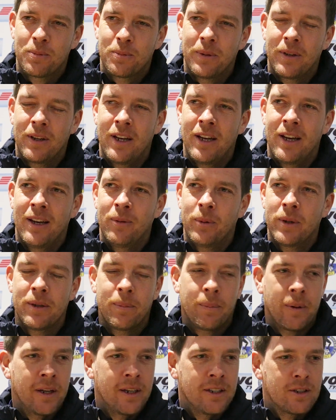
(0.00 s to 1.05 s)
But yeah, when
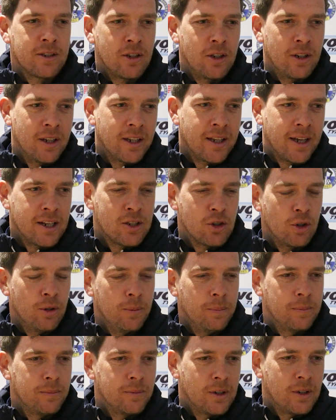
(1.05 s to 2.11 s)
you're playing, certainly catch
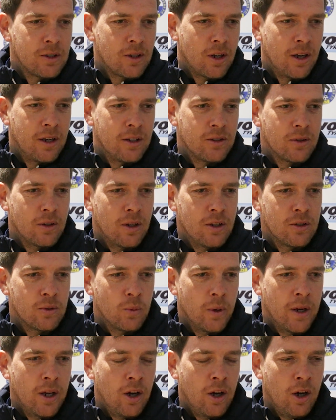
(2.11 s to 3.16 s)
up as
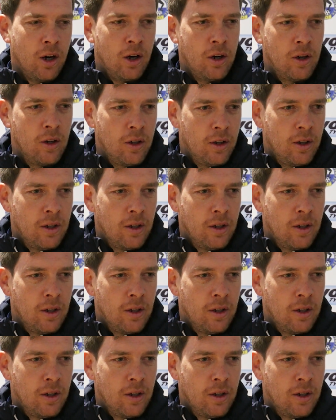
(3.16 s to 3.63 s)
we are.